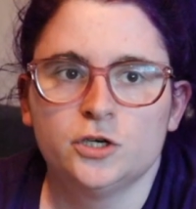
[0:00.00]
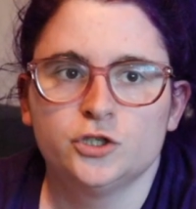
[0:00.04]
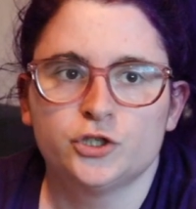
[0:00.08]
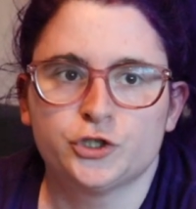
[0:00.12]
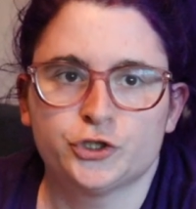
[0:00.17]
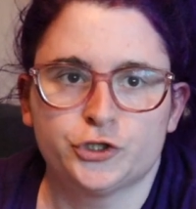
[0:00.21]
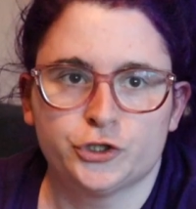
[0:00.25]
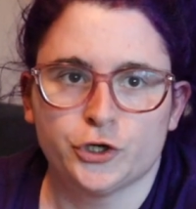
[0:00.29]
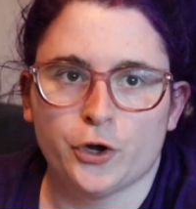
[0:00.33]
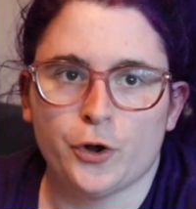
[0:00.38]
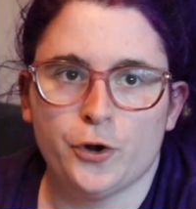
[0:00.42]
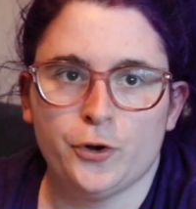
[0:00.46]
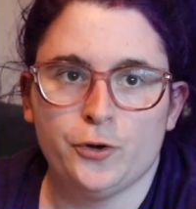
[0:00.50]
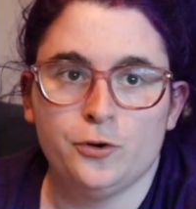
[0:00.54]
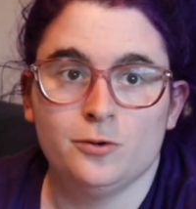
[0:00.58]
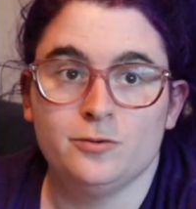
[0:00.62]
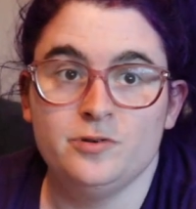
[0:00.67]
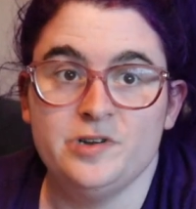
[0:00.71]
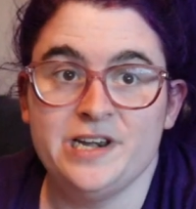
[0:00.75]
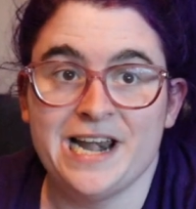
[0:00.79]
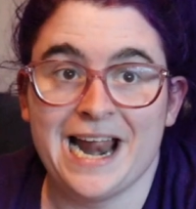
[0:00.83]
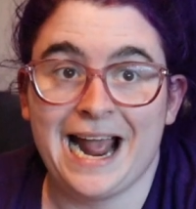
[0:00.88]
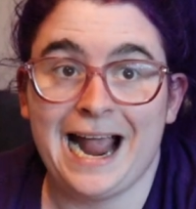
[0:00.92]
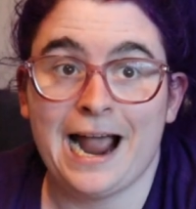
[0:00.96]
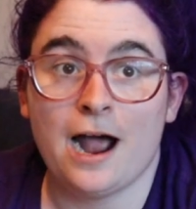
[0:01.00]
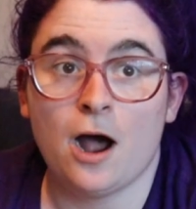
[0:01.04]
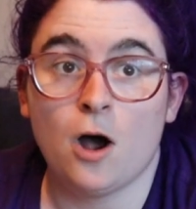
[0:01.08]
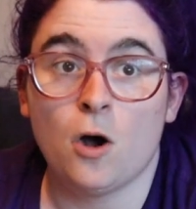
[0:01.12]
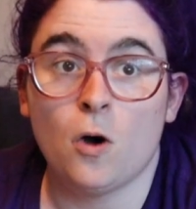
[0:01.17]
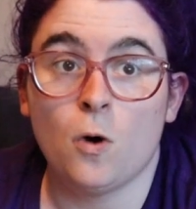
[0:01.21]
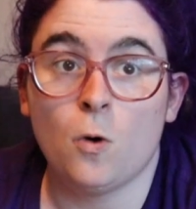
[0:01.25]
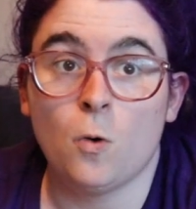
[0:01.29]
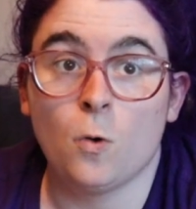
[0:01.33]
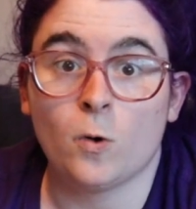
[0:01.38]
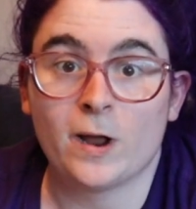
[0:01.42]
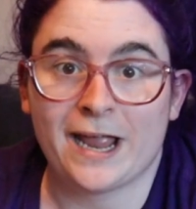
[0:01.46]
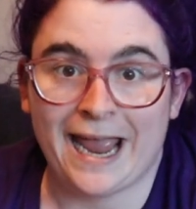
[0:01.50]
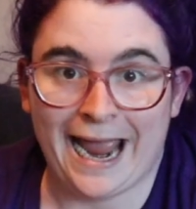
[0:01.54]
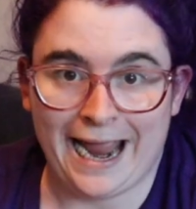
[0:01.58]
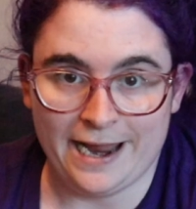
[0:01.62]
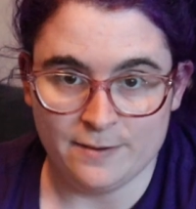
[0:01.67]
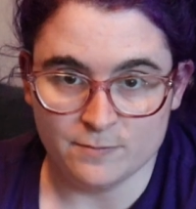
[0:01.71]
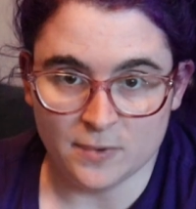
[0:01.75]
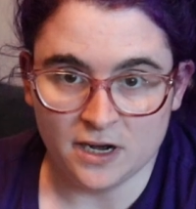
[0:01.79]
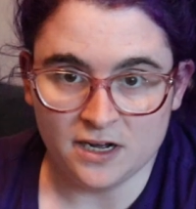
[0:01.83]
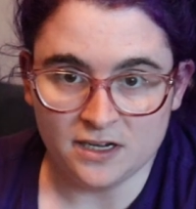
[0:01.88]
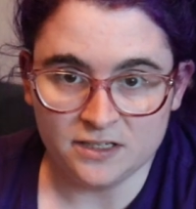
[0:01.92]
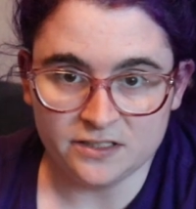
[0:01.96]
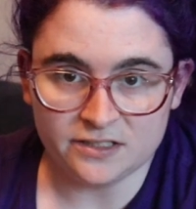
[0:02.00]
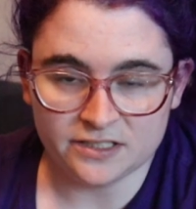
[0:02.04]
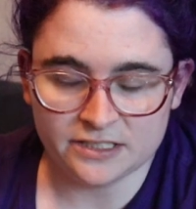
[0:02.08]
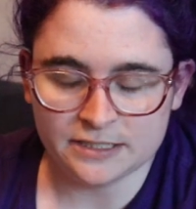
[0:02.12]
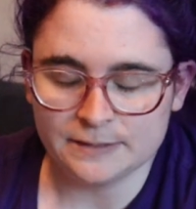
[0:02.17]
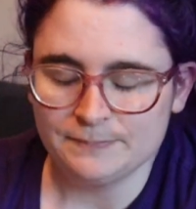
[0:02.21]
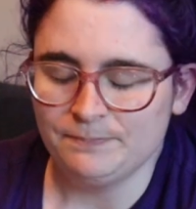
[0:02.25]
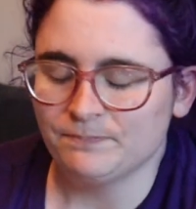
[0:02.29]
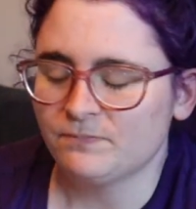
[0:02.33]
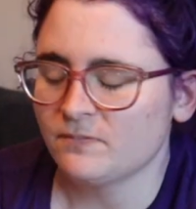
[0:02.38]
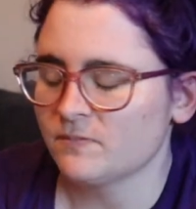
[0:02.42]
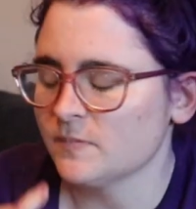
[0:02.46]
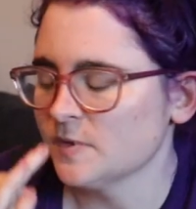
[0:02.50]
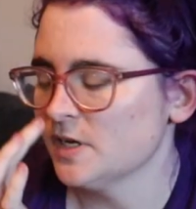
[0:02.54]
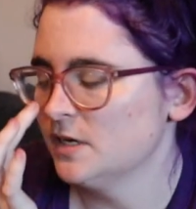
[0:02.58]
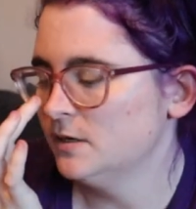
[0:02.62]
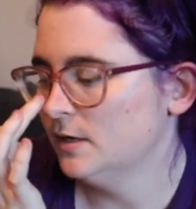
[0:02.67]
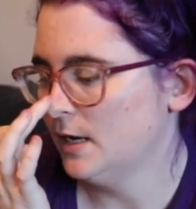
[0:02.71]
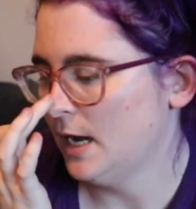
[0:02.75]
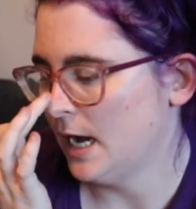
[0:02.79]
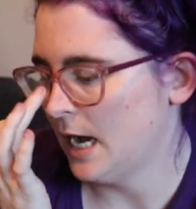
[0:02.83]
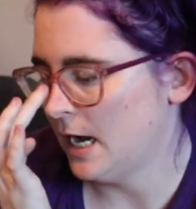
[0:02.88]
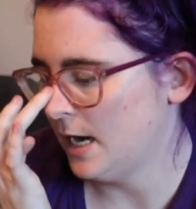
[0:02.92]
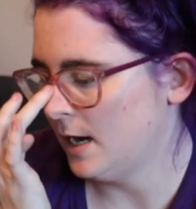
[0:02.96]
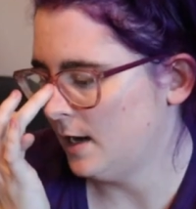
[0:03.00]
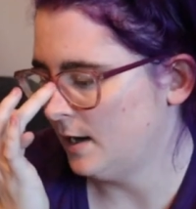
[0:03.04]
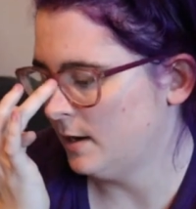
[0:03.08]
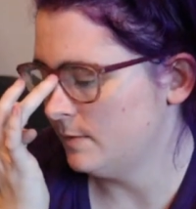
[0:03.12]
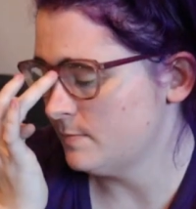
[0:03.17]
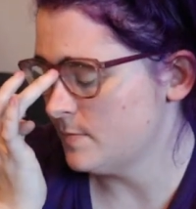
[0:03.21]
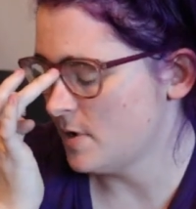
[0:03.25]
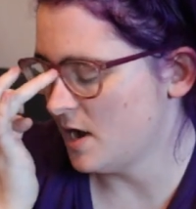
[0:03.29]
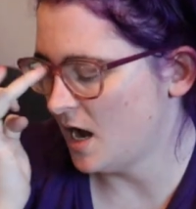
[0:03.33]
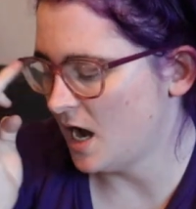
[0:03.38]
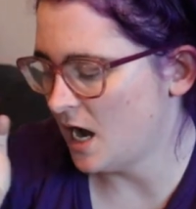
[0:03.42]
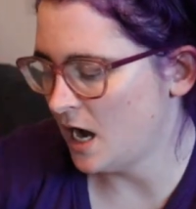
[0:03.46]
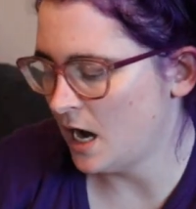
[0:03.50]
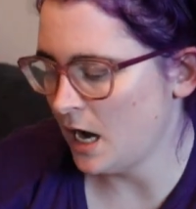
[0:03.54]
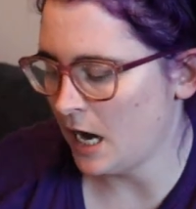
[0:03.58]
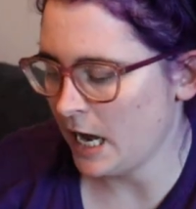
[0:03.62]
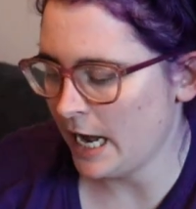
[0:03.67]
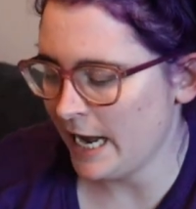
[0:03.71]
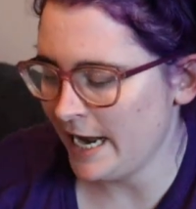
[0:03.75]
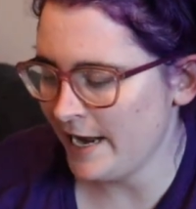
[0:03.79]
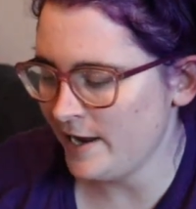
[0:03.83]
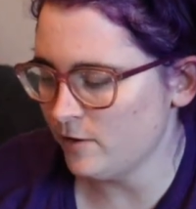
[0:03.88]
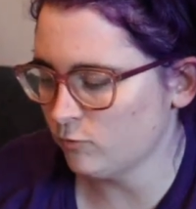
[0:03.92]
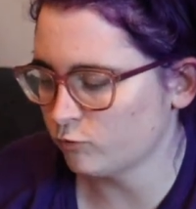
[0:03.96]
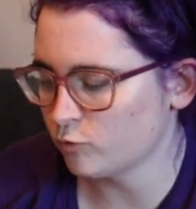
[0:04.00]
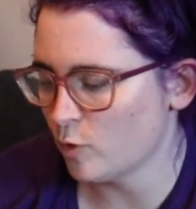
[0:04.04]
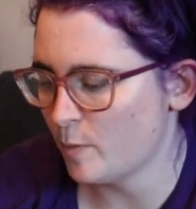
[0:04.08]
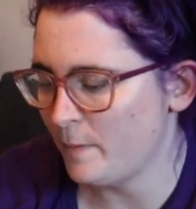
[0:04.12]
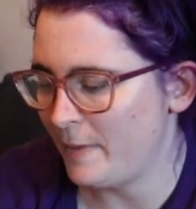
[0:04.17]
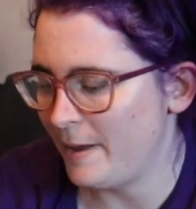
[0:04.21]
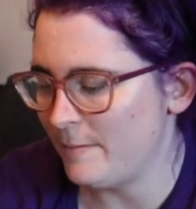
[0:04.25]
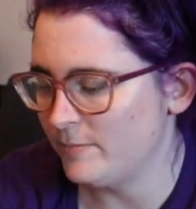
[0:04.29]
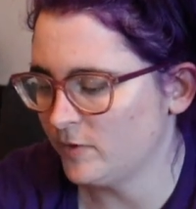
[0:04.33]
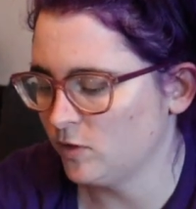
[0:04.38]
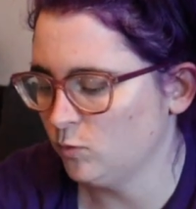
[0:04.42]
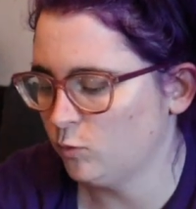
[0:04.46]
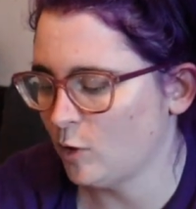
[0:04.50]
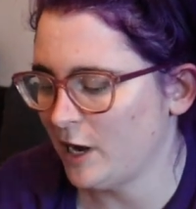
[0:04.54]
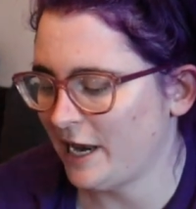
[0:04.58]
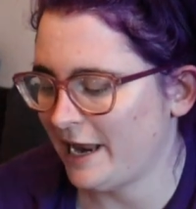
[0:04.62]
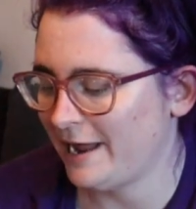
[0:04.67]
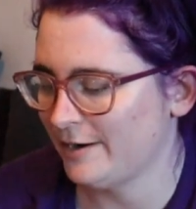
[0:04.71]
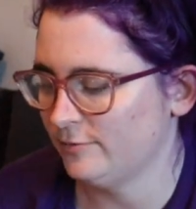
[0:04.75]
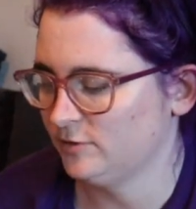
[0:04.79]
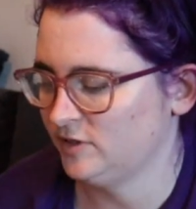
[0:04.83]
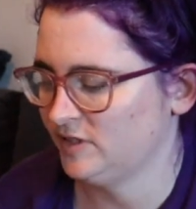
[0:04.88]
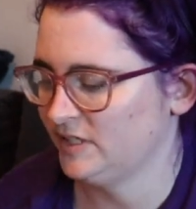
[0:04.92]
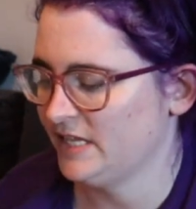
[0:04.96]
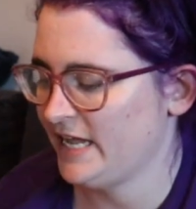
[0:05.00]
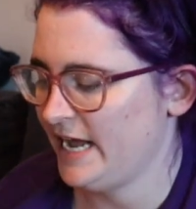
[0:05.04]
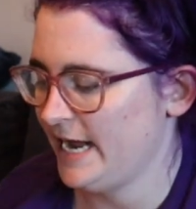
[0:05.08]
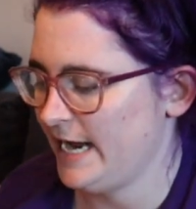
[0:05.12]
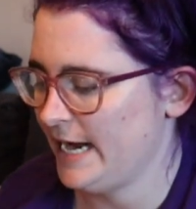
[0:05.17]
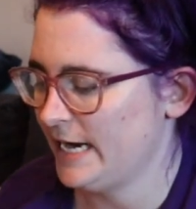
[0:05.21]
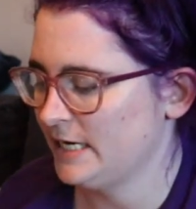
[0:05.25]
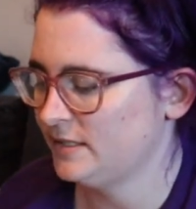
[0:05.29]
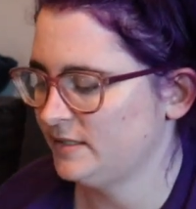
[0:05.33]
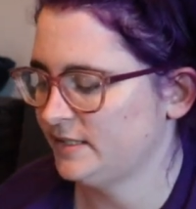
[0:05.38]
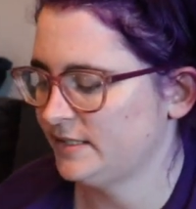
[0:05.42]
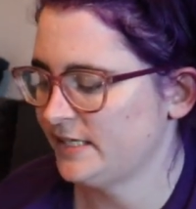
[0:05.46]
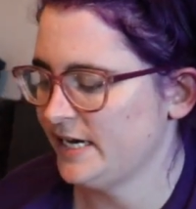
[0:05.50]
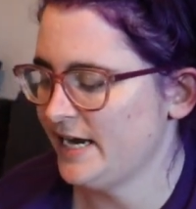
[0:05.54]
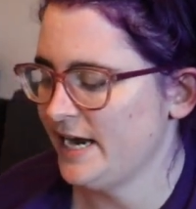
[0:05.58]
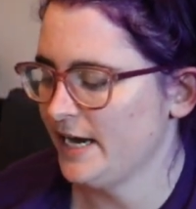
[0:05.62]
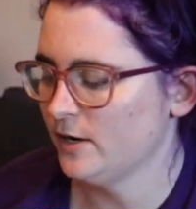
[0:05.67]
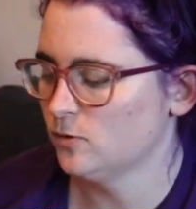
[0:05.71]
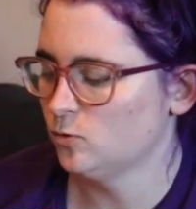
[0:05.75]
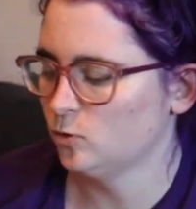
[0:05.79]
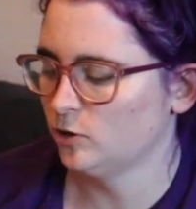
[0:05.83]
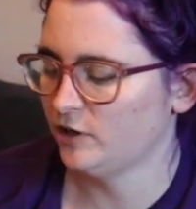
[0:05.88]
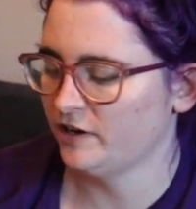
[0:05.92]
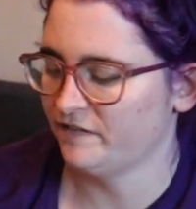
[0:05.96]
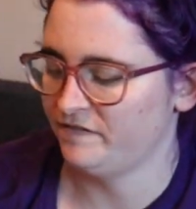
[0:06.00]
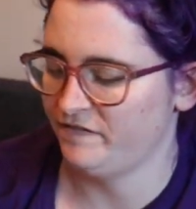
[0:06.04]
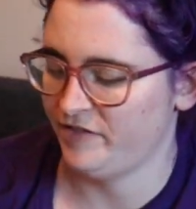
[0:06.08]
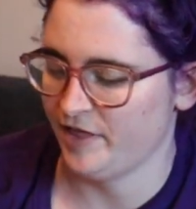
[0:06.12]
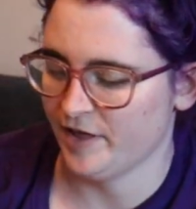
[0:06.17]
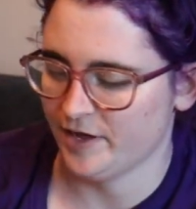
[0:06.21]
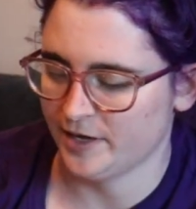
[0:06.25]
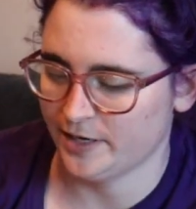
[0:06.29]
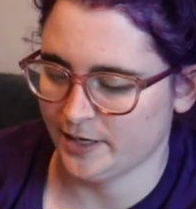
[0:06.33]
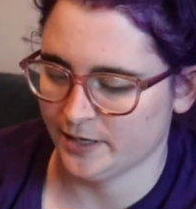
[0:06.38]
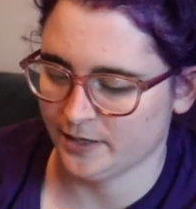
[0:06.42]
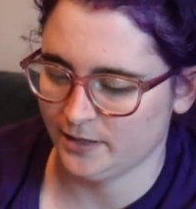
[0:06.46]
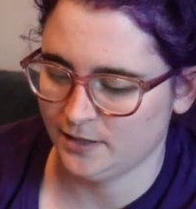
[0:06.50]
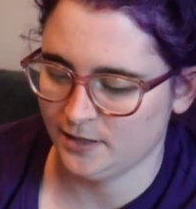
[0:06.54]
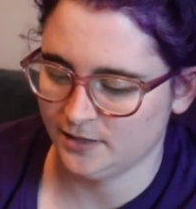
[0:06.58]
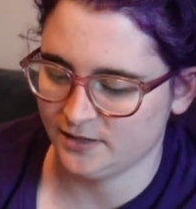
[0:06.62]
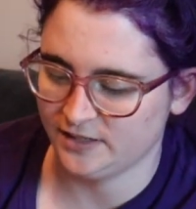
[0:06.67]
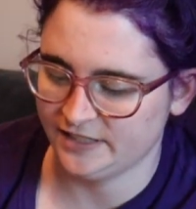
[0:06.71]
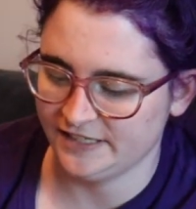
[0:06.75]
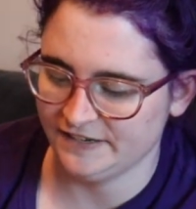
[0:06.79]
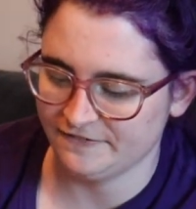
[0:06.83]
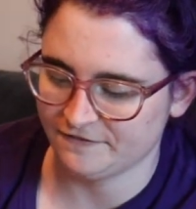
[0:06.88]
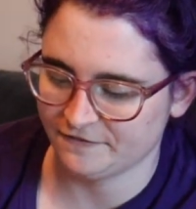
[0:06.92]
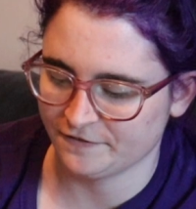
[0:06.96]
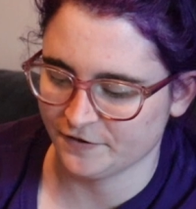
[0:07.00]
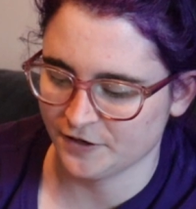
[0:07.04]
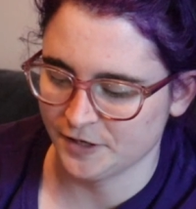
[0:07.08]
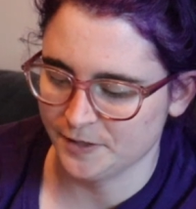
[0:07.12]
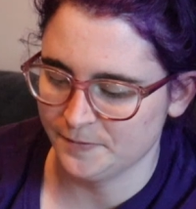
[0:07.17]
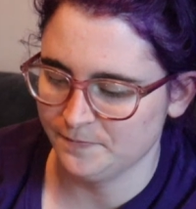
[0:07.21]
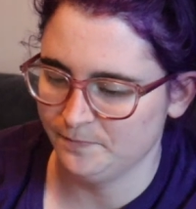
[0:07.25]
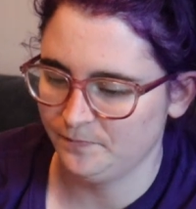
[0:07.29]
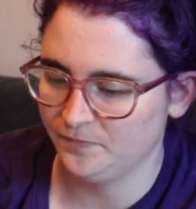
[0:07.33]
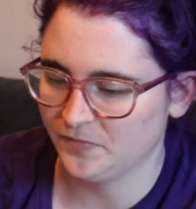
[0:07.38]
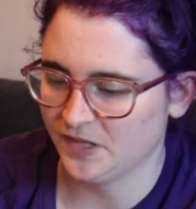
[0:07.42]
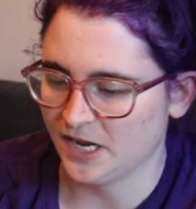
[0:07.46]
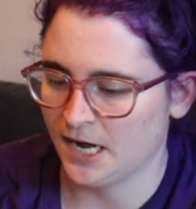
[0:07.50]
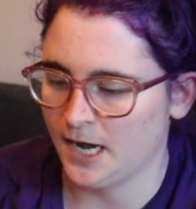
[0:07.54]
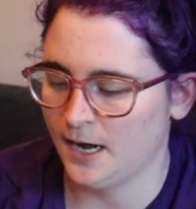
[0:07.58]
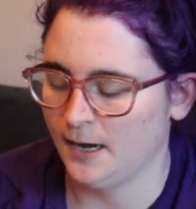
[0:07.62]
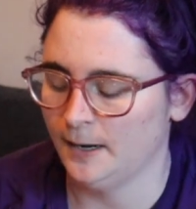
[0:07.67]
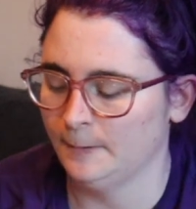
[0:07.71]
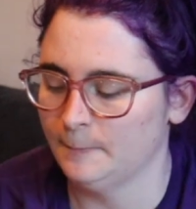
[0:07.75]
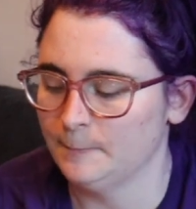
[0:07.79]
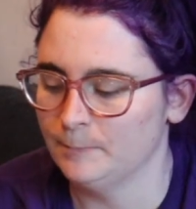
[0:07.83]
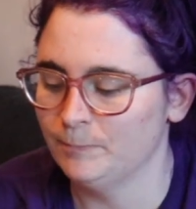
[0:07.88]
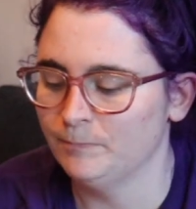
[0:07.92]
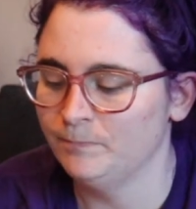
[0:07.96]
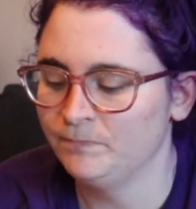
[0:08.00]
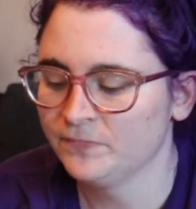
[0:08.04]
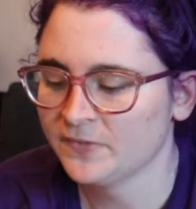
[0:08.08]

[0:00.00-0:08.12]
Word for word: So now Kmart um, I remembered while I was there seeing all of the different um,